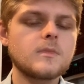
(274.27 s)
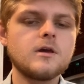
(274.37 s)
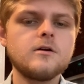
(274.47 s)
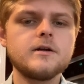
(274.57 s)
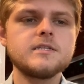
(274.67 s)

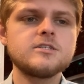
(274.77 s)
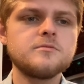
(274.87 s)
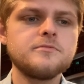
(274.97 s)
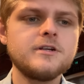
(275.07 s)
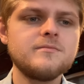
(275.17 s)
All right, so
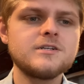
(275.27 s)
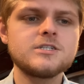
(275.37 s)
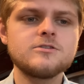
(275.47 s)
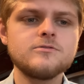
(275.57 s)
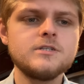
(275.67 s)
pretty
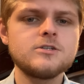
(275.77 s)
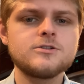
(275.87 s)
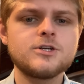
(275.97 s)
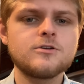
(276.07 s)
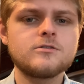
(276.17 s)
much the
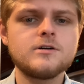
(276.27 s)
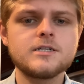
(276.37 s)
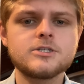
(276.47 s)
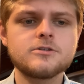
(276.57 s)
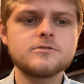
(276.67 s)
research article I
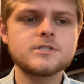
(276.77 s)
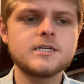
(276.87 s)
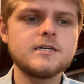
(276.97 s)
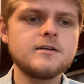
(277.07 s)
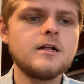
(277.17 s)
chose,
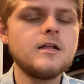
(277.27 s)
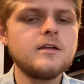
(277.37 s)
it